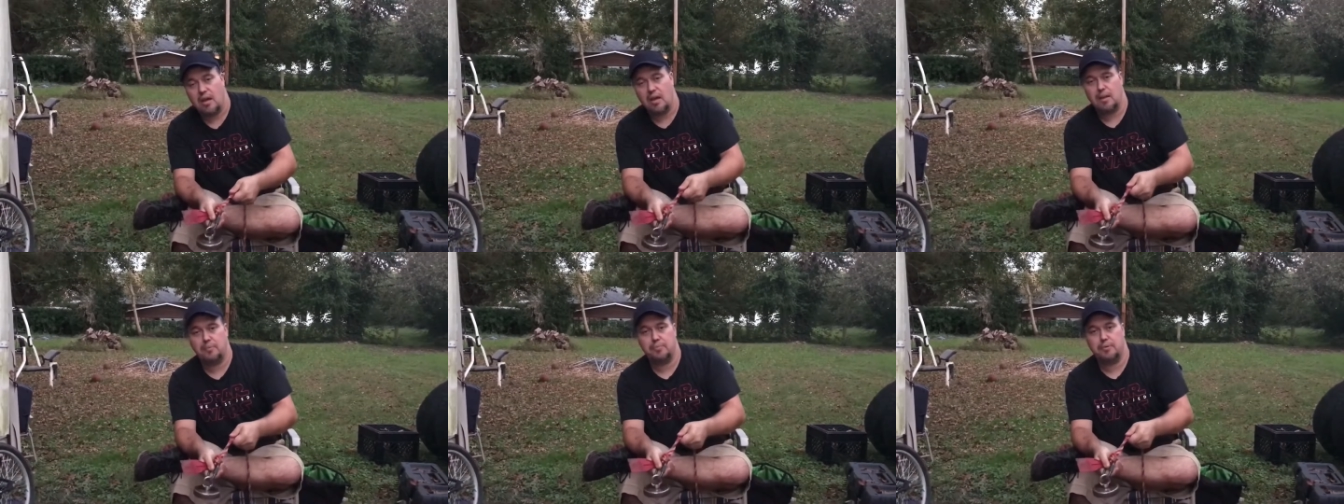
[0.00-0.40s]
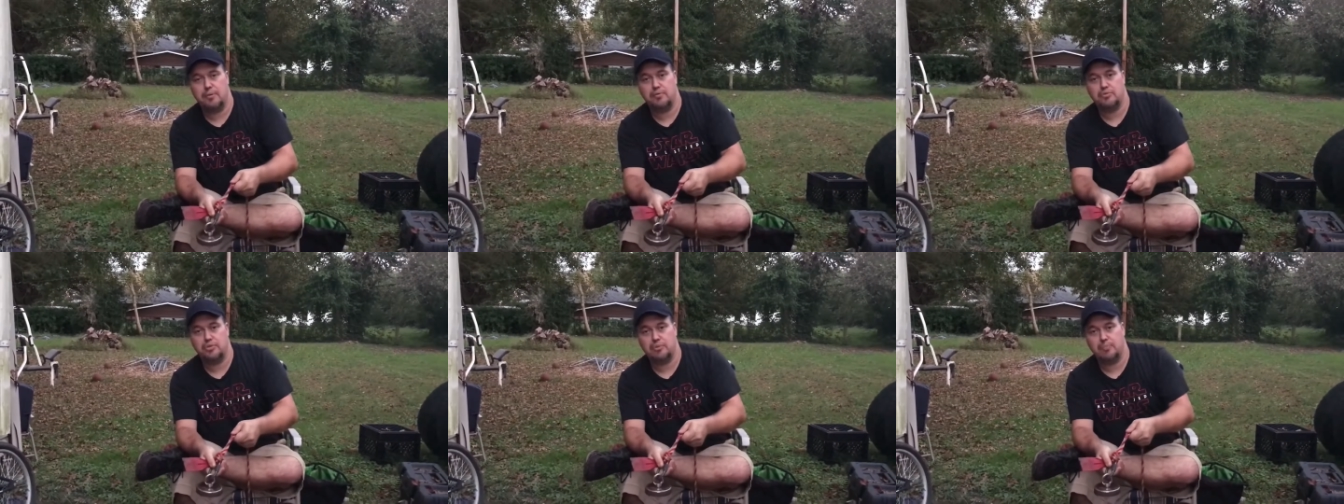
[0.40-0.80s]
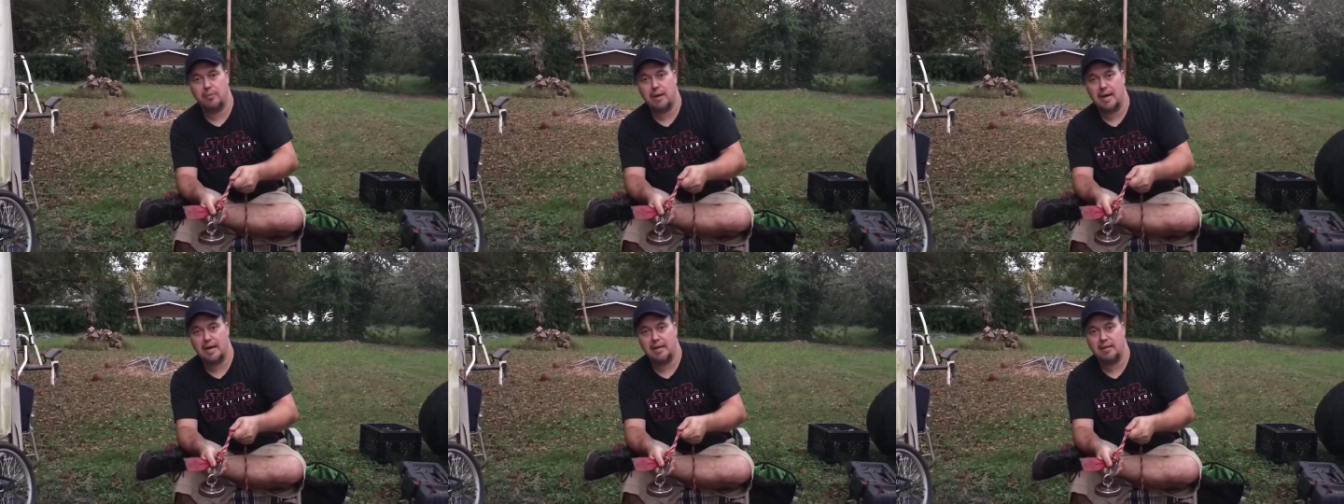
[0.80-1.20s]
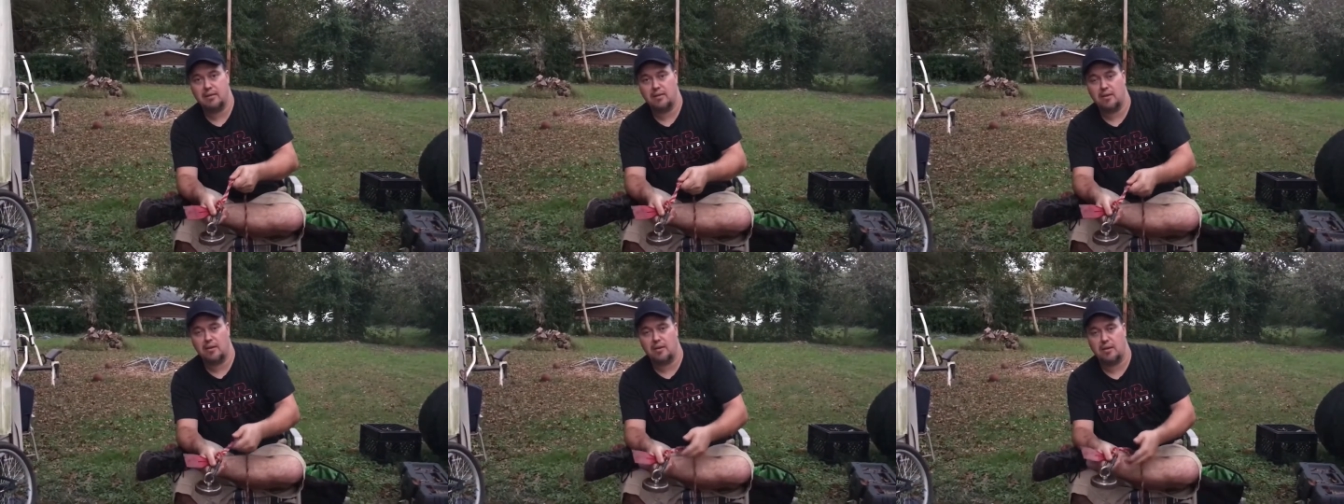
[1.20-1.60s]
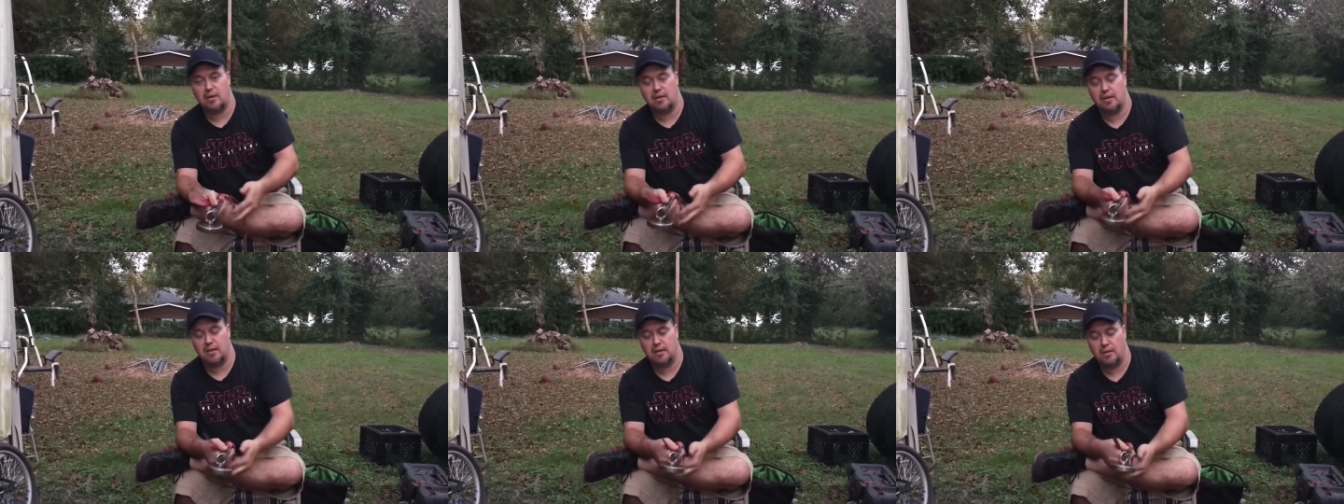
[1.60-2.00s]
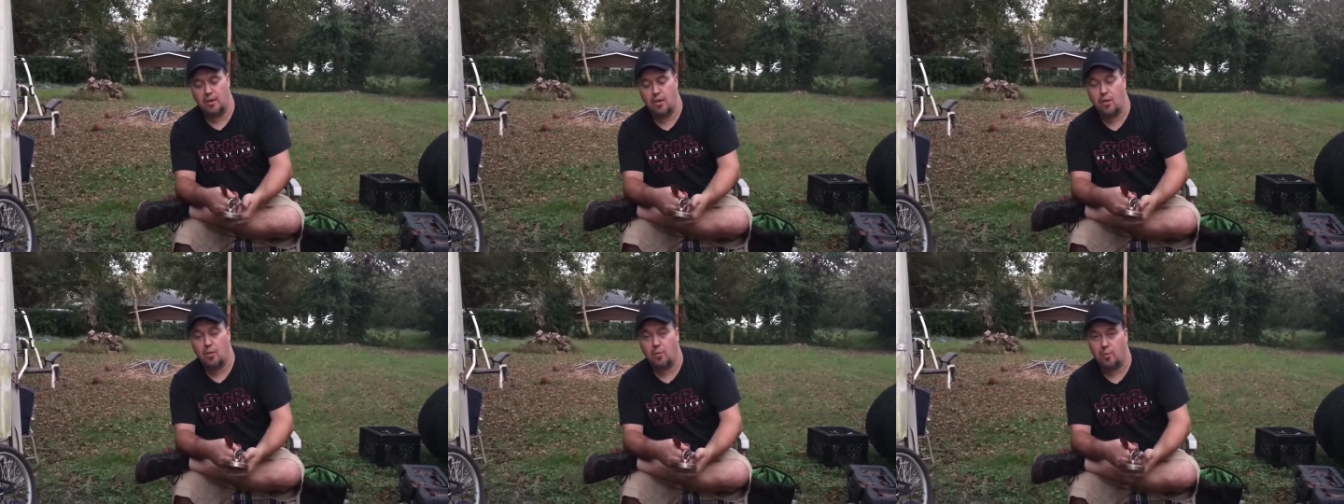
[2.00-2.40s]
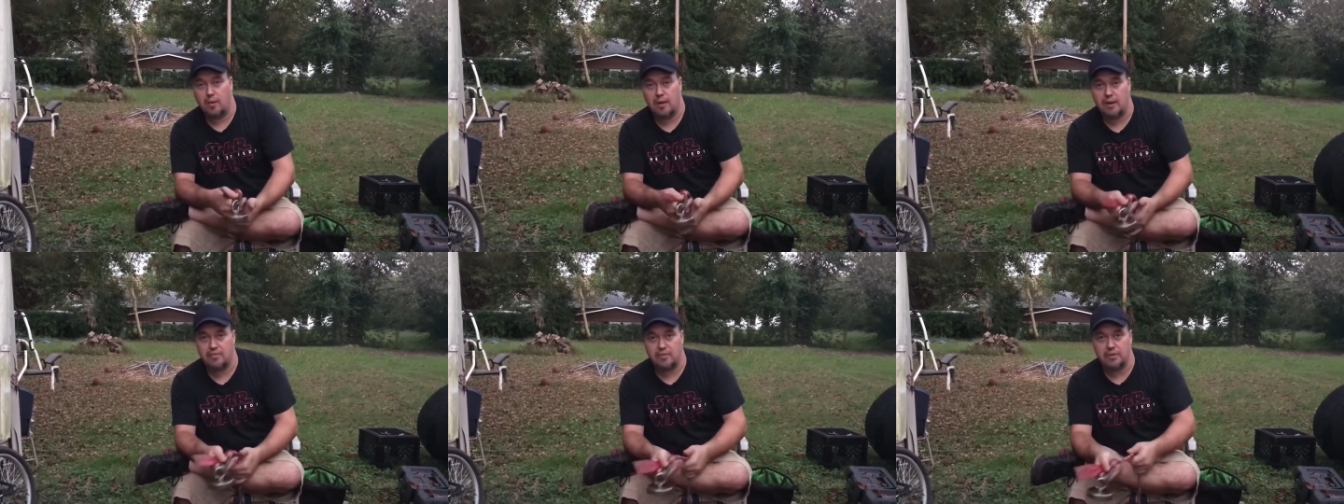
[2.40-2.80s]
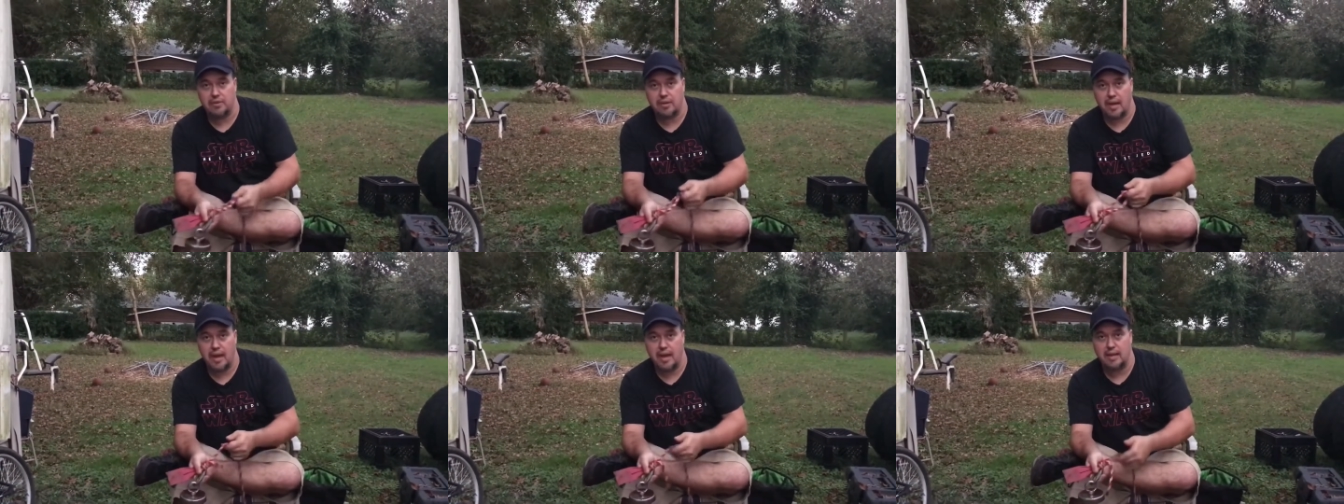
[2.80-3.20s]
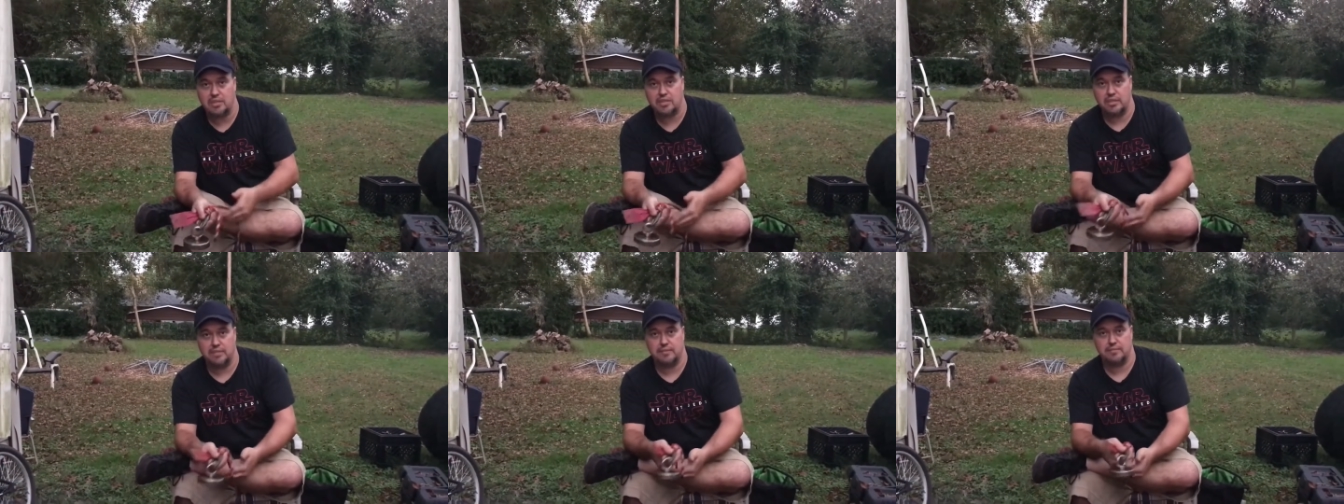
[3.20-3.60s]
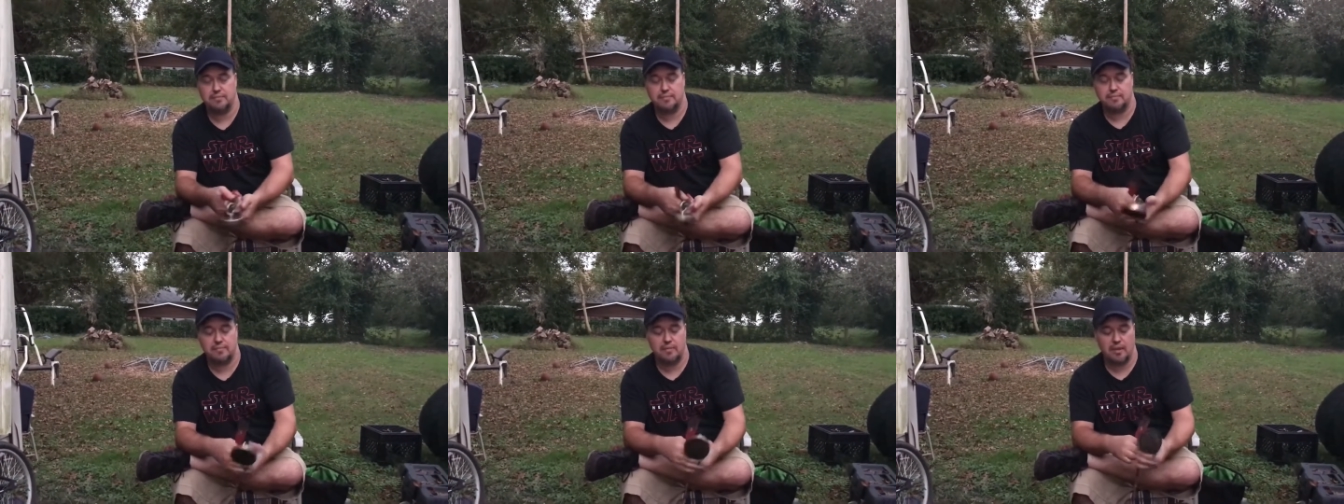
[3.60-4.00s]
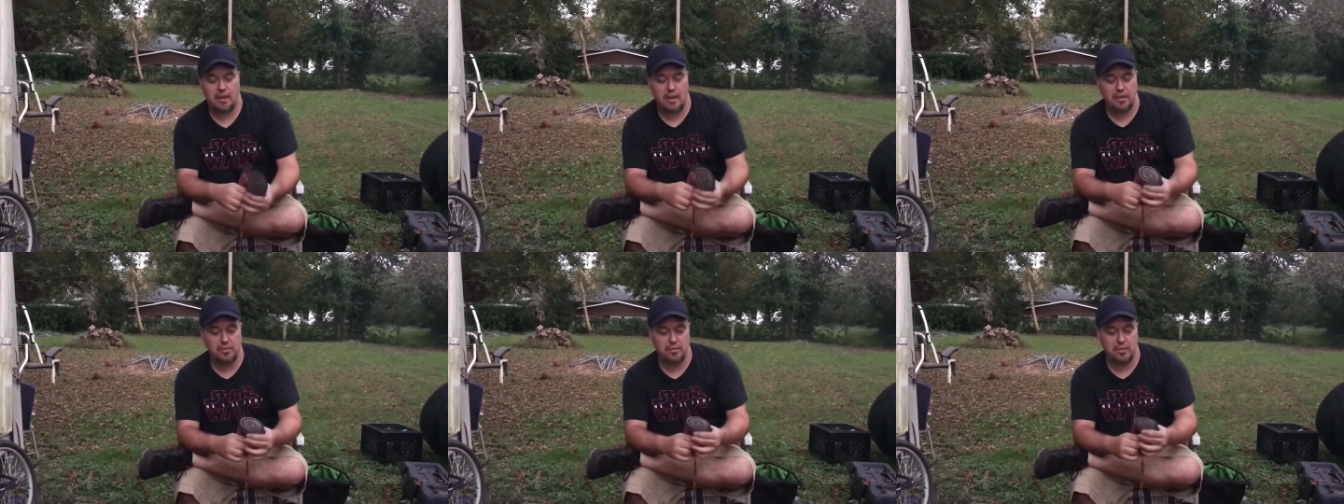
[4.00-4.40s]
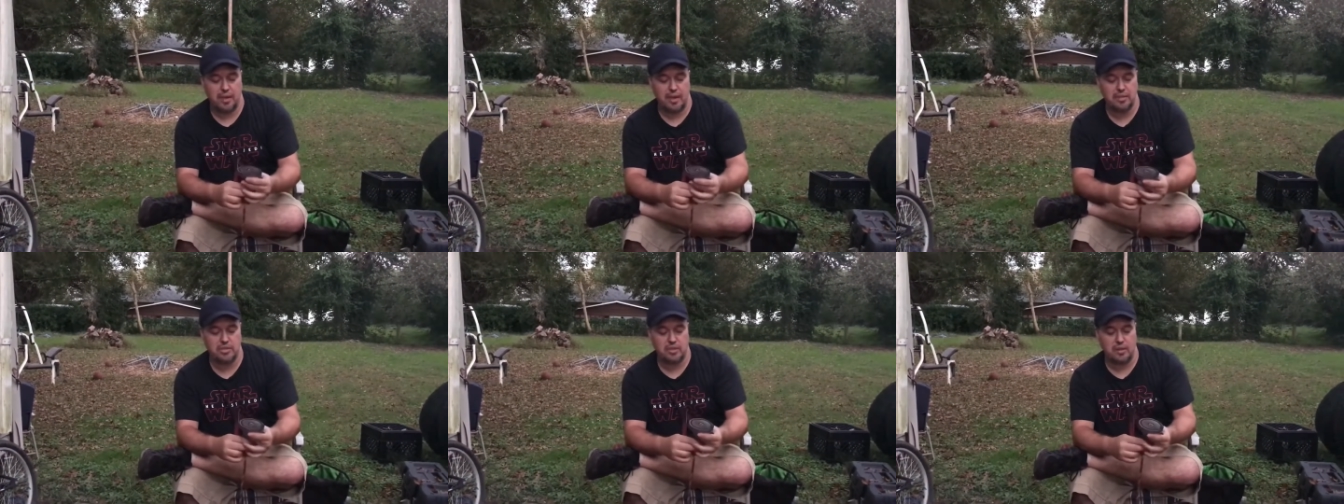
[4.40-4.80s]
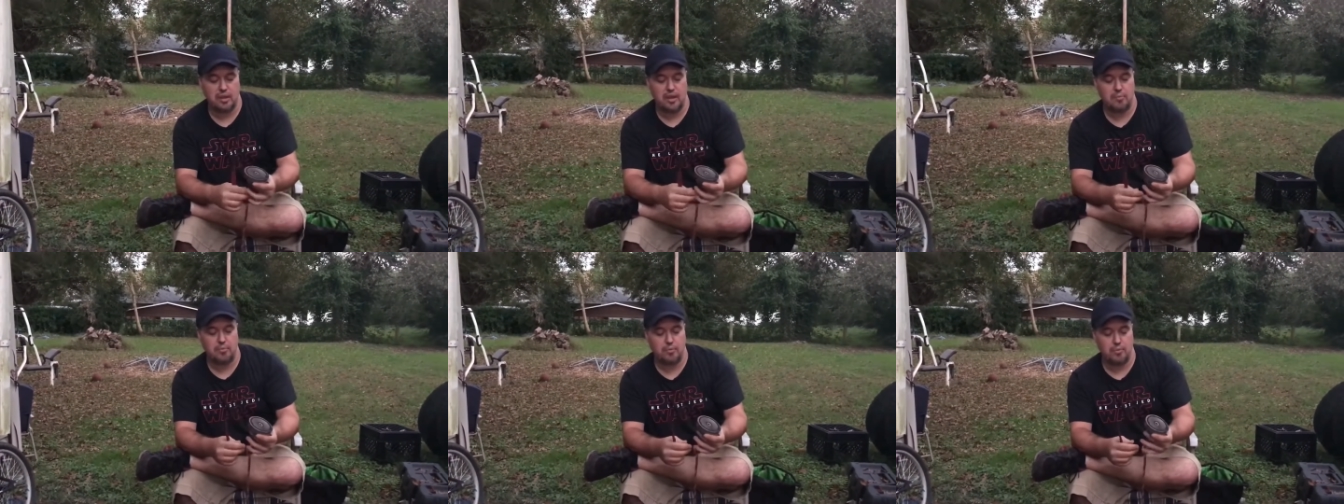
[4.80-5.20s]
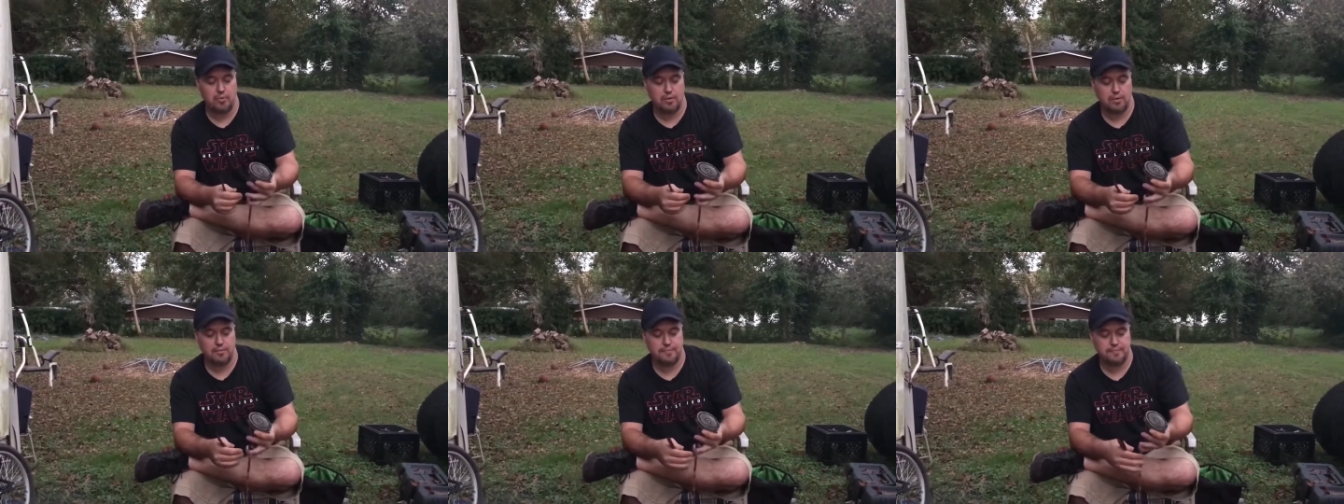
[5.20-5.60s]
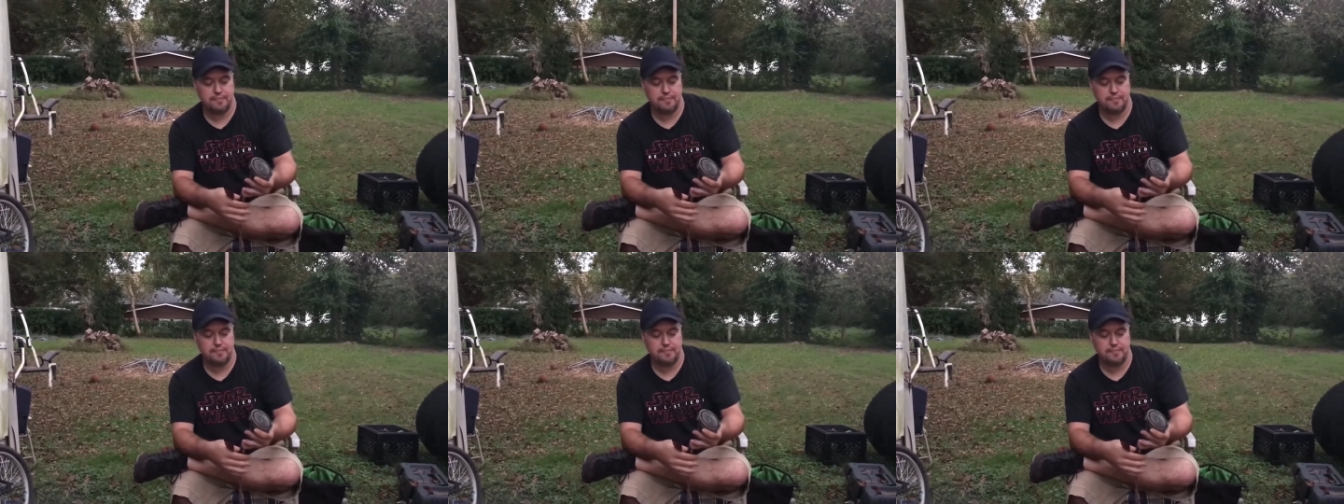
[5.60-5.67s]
It improves your bite on whatever you're catching, and you'll catch a lot more.